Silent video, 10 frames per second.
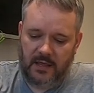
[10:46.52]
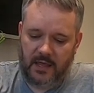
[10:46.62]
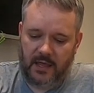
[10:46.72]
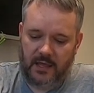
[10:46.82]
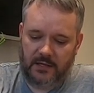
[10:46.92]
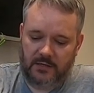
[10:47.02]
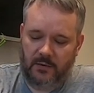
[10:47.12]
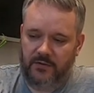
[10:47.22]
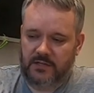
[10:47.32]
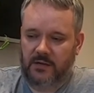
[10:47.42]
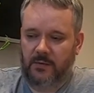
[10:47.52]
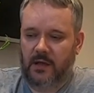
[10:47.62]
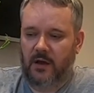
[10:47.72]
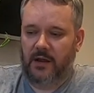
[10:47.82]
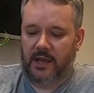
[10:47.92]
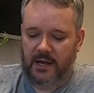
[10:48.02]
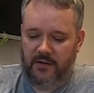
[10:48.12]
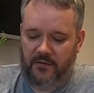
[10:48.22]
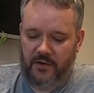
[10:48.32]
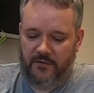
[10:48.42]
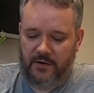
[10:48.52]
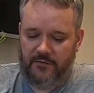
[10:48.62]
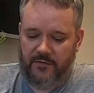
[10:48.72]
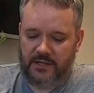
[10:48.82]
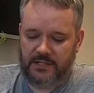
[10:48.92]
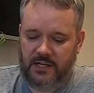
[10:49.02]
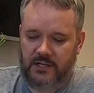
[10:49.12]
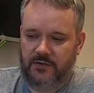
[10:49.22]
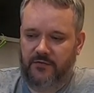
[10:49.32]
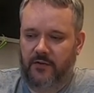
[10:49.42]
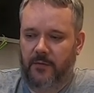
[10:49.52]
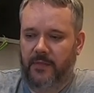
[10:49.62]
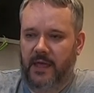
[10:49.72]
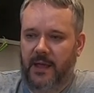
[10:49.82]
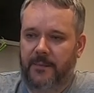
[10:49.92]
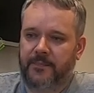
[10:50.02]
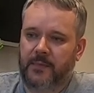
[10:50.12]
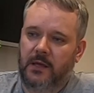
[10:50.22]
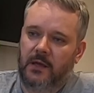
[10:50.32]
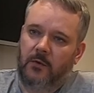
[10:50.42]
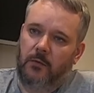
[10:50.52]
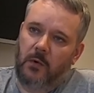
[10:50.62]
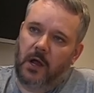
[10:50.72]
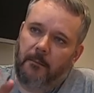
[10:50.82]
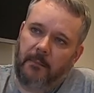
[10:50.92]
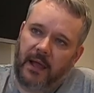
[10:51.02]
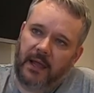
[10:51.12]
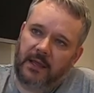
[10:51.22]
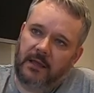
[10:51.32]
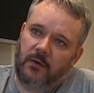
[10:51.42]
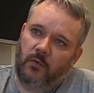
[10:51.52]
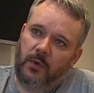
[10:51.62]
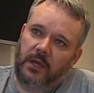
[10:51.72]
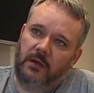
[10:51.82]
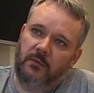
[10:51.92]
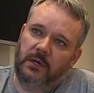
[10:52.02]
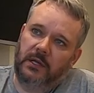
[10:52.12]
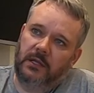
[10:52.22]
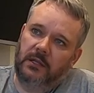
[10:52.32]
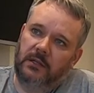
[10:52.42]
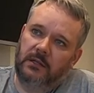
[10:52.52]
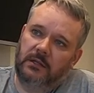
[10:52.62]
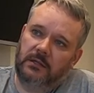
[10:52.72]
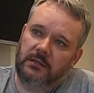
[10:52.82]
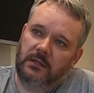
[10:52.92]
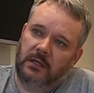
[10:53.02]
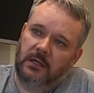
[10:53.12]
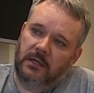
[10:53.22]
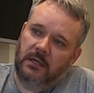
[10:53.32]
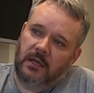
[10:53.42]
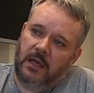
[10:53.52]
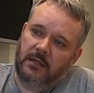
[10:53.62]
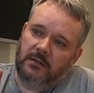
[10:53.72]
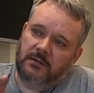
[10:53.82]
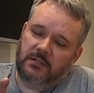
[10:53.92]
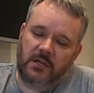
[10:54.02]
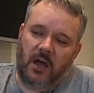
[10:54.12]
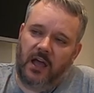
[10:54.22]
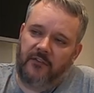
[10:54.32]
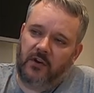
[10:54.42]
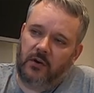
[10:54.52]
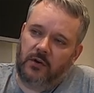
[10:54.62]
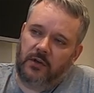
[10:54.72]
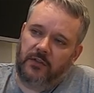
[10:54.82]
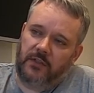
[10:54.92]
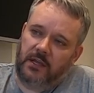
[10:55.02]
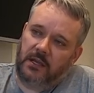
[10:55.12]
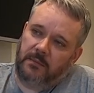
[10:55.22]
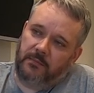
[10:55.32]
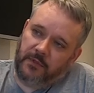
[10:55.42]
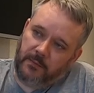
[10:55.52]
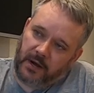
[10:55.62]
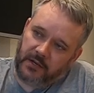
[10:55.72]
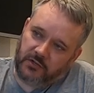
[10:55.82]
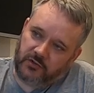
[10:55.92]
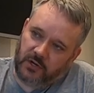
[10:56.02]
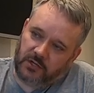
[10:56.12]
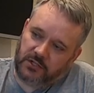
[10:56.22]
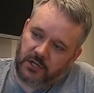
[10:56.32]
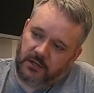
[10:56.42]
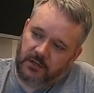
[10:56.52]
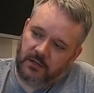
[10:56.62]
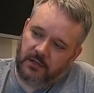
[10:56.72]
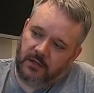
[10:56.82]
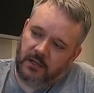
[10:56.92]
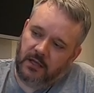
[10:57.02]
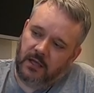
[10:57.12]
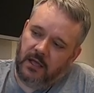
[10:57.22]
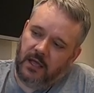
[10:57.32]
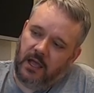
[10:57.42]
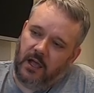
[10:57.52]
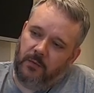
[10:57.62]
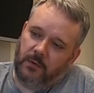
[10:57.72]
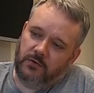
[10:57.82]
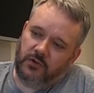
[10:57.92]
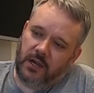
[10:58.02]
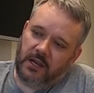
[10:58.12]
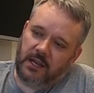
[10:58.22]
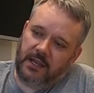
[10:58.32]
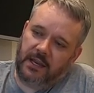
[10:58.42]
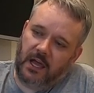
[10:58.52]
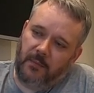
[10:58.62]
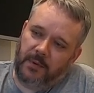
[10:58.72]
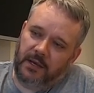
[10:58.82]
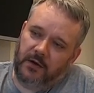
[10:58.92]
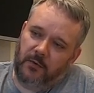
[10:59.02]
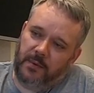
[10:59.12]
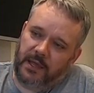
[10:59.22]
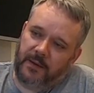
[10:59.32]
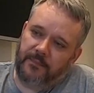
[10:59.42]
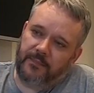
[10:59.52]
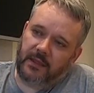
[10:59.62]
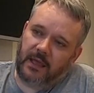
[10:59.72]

Uh, so obviously we can't get any further infestation from that. We'll come back, we will start having a look at the, the branch structure. Uh, we'll try and clean it up a little bit